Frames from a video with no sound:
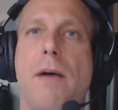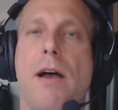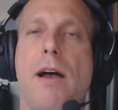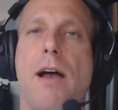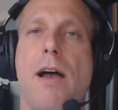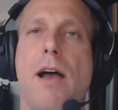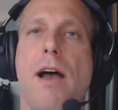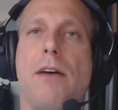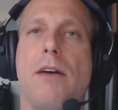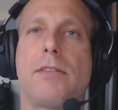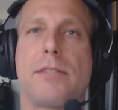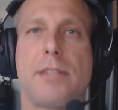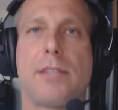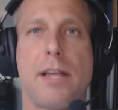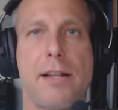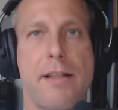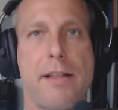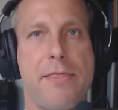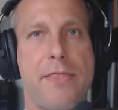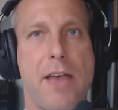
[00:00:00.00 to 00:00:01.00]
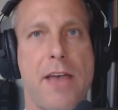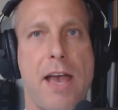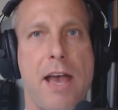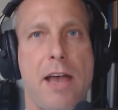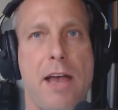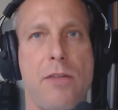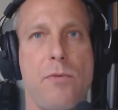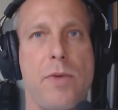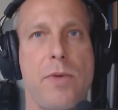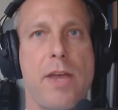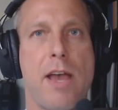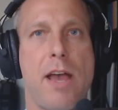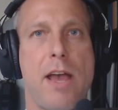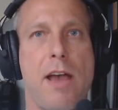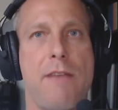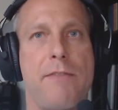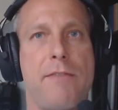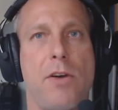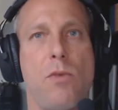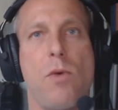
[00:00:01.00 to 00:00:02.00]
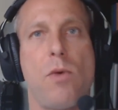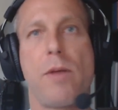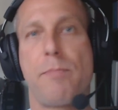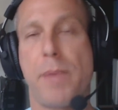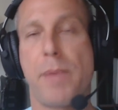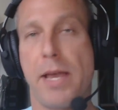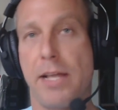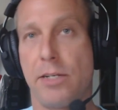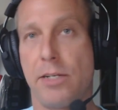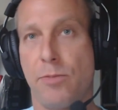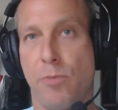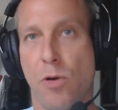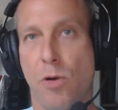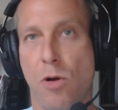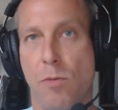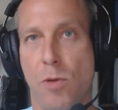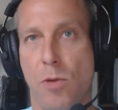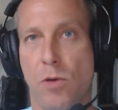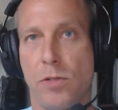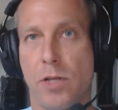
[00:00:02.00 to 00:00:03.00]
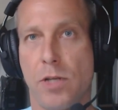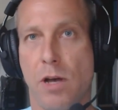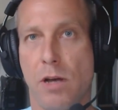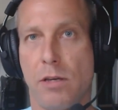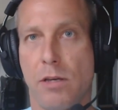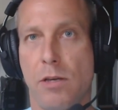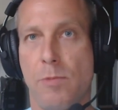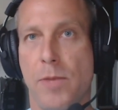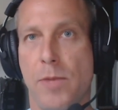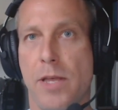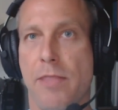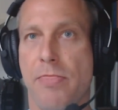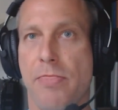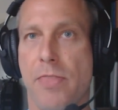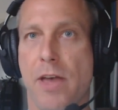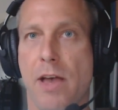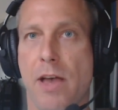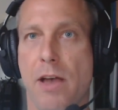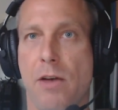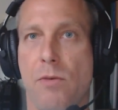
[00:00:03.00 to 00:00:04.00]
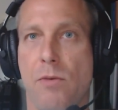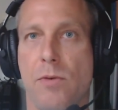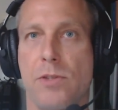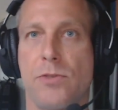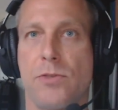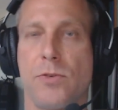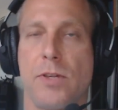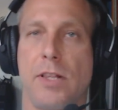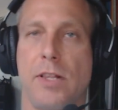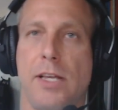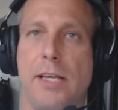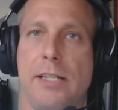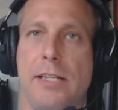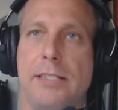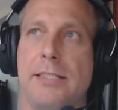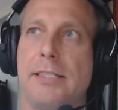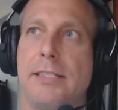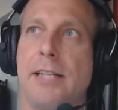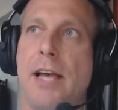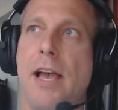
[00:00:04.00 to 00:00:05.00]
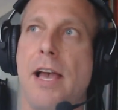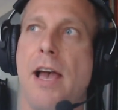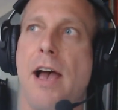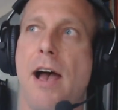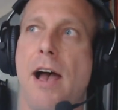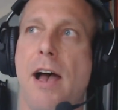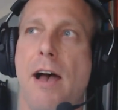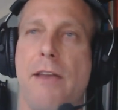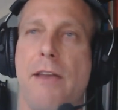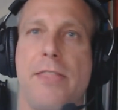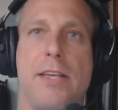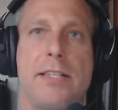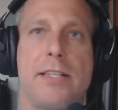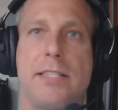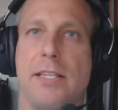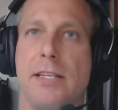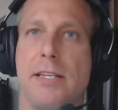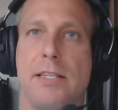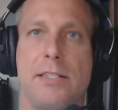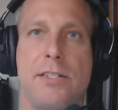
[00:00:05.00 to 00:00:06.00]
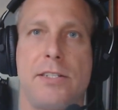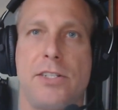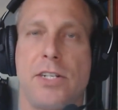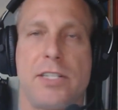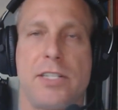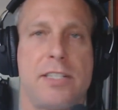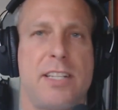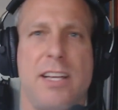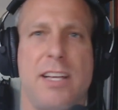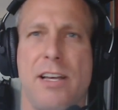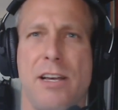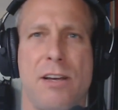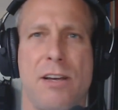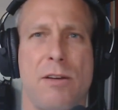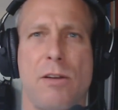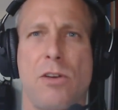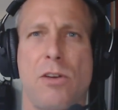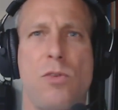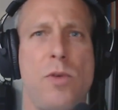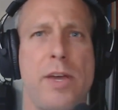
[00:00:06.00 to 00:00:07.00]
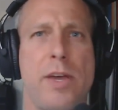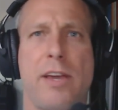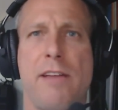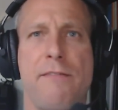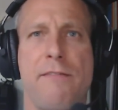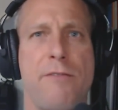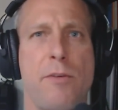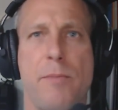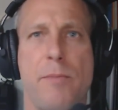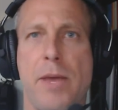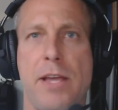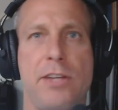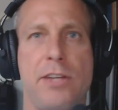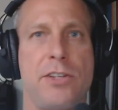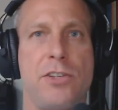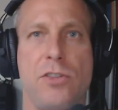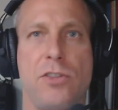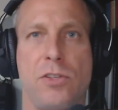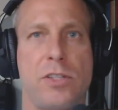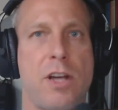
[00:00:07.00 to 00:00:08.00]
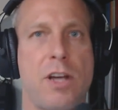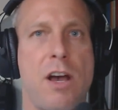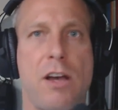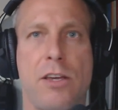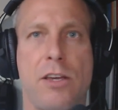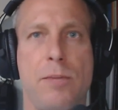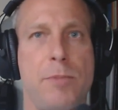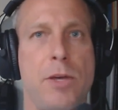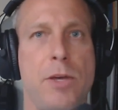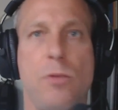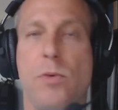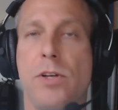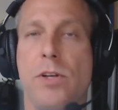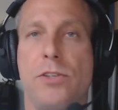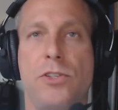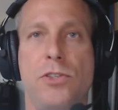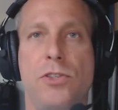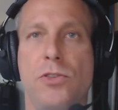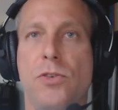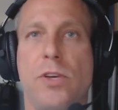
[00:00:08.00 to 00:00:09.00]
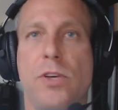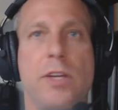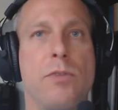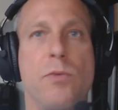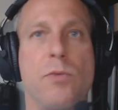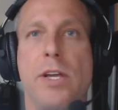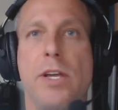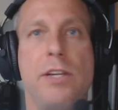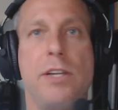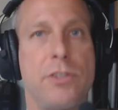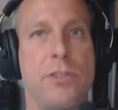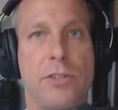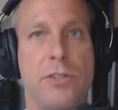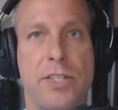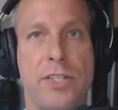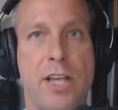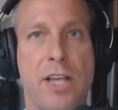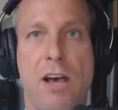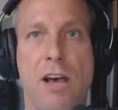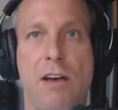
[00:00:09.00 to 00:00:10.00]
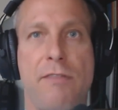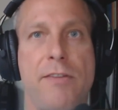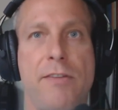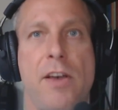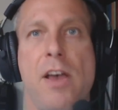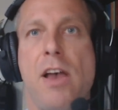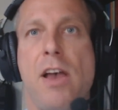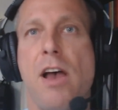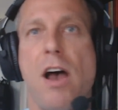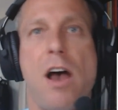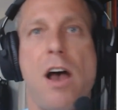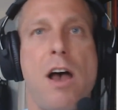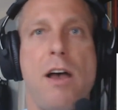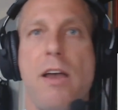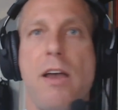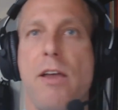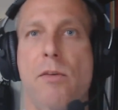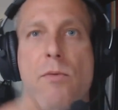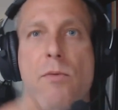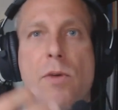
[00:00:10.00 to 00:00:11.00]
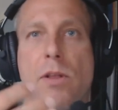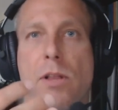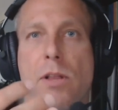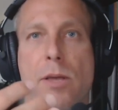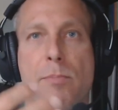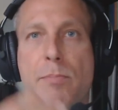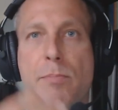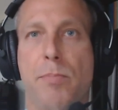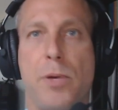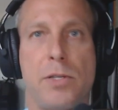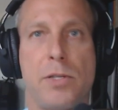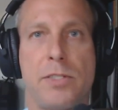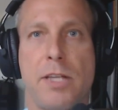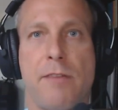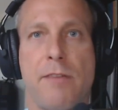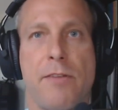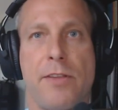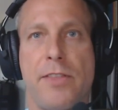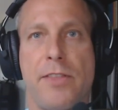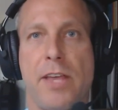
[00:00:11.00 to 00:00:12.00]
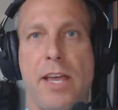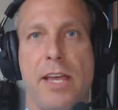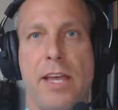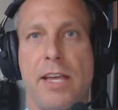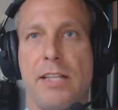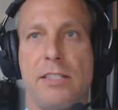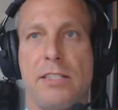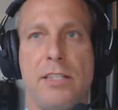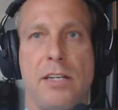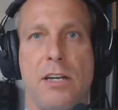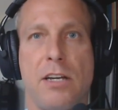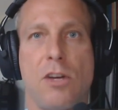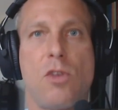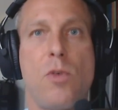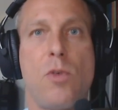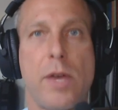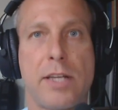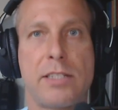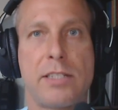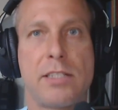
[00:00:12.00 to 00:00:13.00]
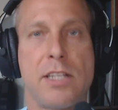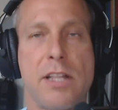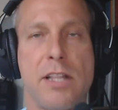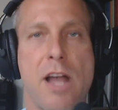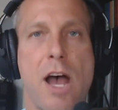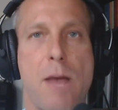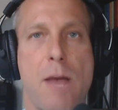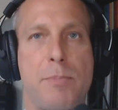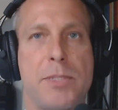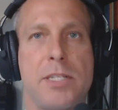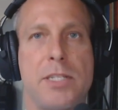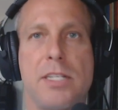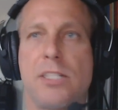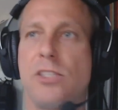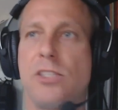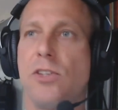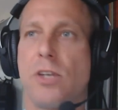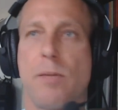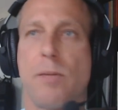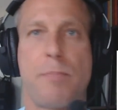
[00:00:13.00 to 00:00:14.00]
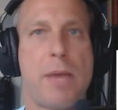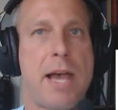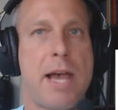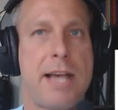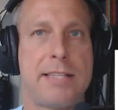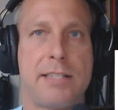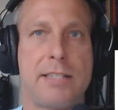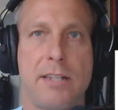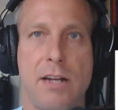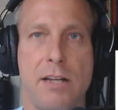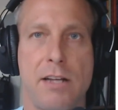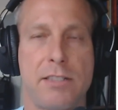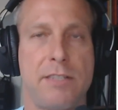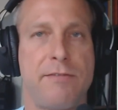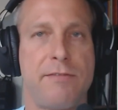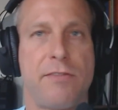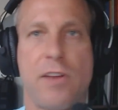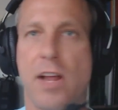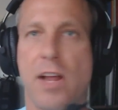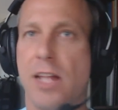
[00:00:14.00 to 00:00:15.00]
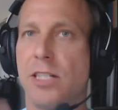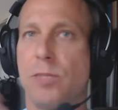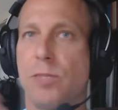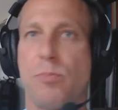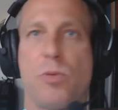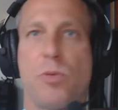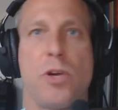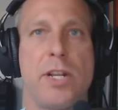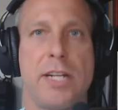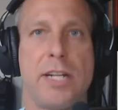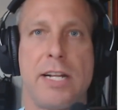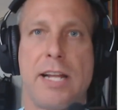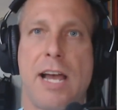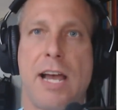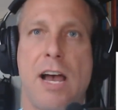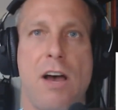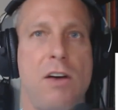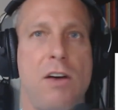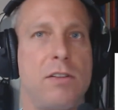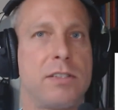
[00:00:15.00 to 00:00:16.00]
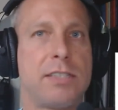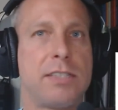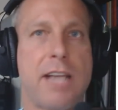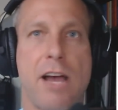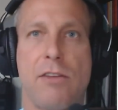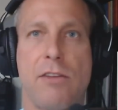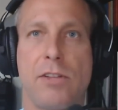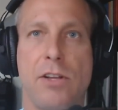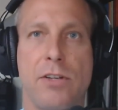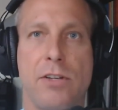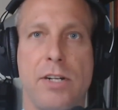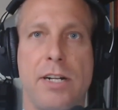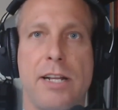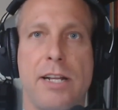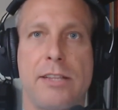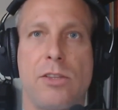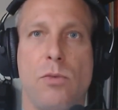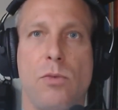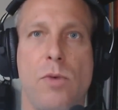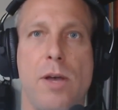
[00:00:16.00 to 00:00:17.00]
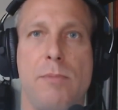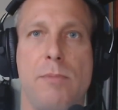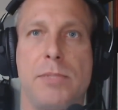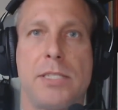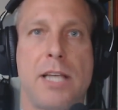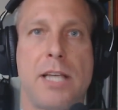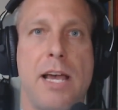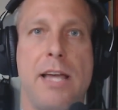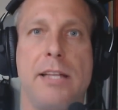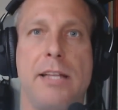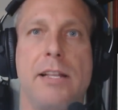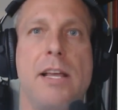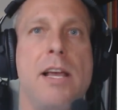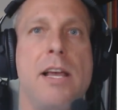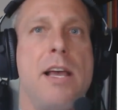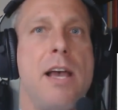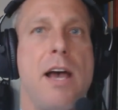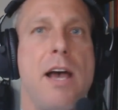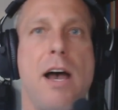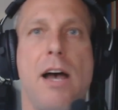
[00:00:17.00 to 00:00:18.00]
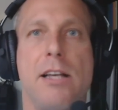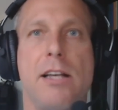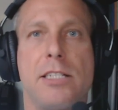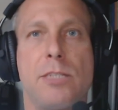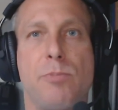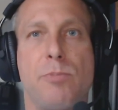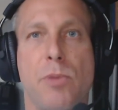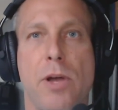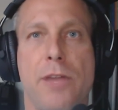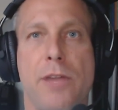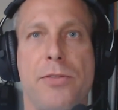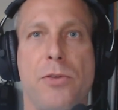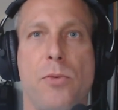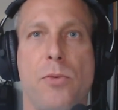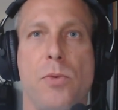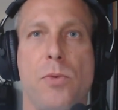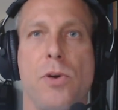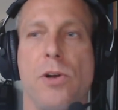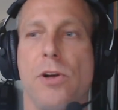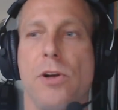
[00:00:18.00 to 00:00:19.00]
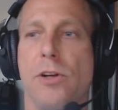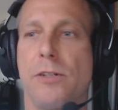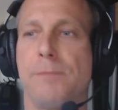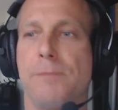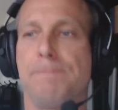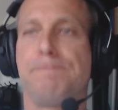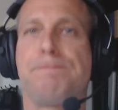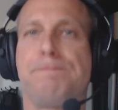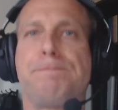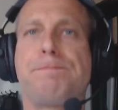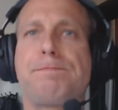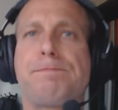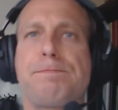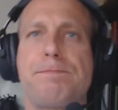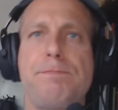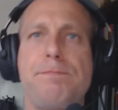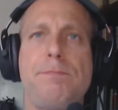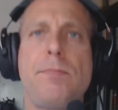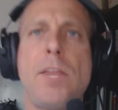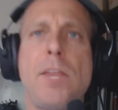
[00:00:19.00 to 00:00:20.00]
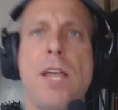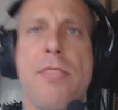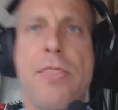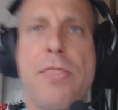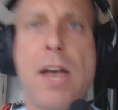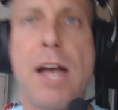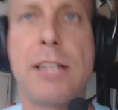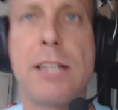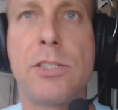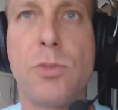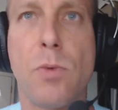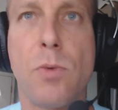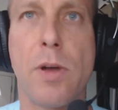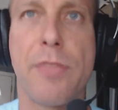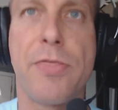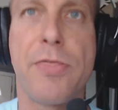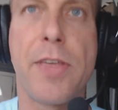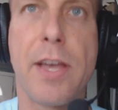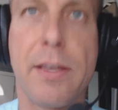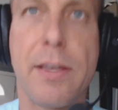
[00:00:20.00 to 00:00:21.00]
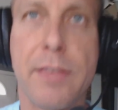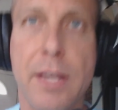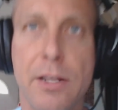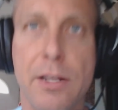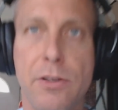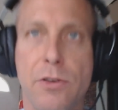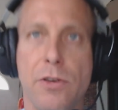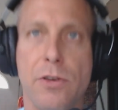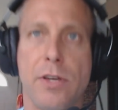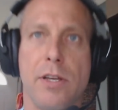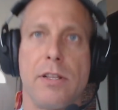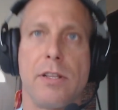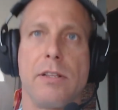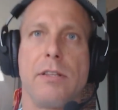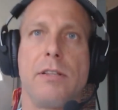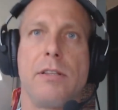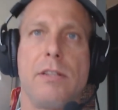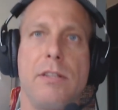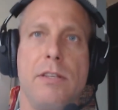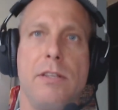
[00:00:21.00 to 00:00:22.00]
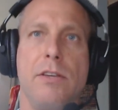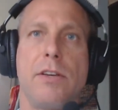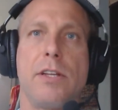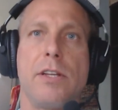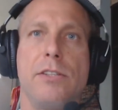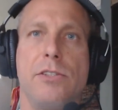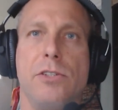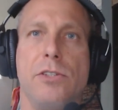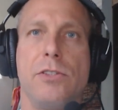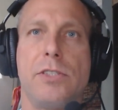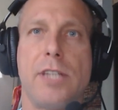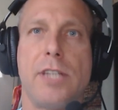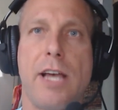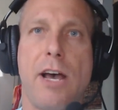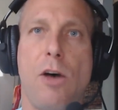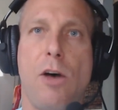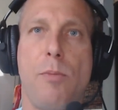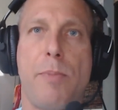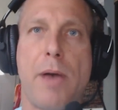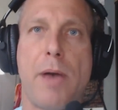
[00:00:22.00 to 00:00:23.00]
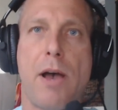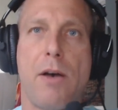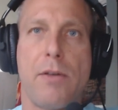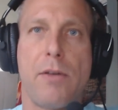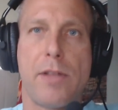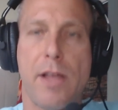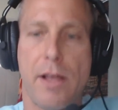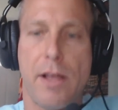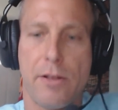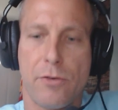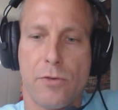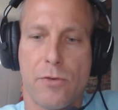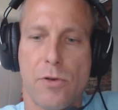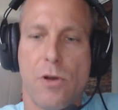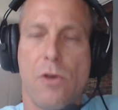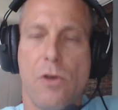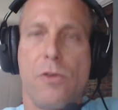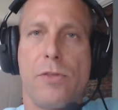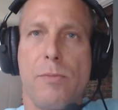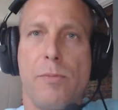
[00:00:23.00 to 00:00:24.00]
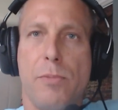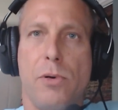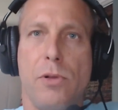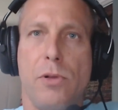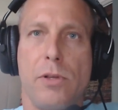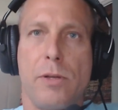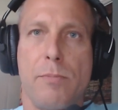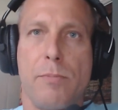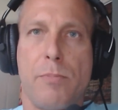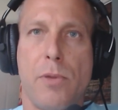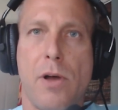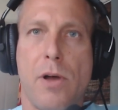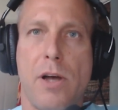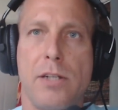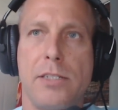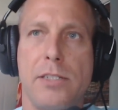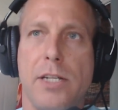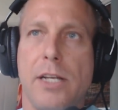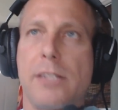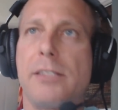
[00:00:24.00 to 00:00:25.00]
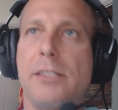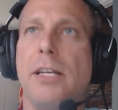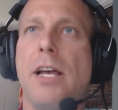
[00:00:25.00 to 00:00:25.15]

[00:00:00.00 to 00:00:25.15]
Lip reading: Outside of that, we have a one-page promo document that was released. This is just a quick informational document which you can read yourself. It really puts everything into a quick synopsis. You can pass it on to friends, print it out, download it at the website, spread the word. That's one thing that you can do to help out and grow the Bullion project.